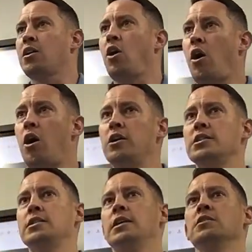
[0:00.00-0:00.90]

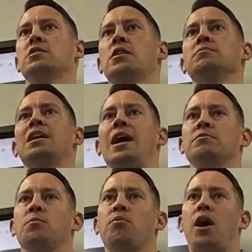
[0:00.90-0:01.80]
cost is
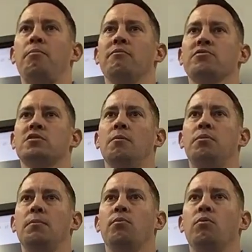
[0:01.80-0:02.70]
sometimes a problem for some
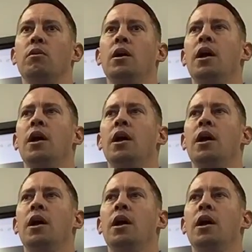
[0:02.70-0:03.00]
people.